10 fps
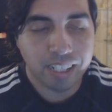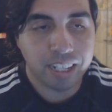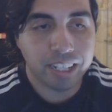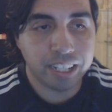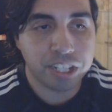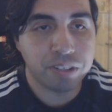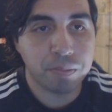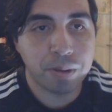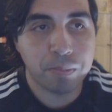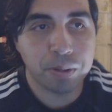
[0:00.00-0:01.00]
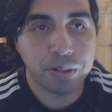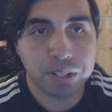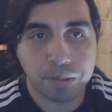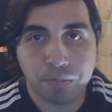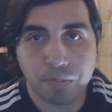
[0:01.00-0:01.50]
And then she remembered
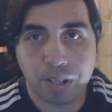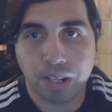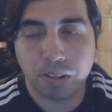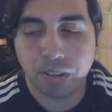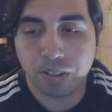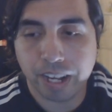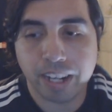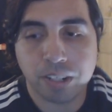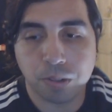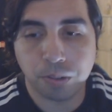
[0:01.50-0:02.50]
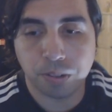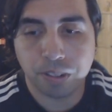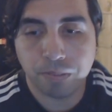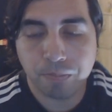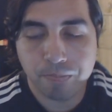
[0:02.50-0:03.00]
something her dad told
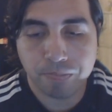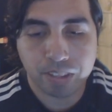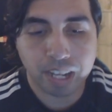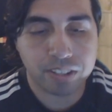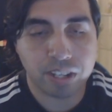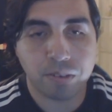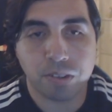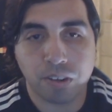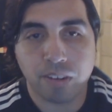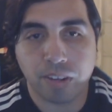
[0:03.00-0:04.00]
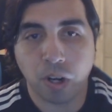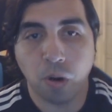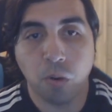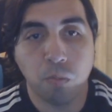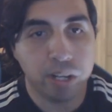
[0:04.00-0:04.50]
her as they were driving
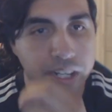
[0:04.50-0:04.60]
home one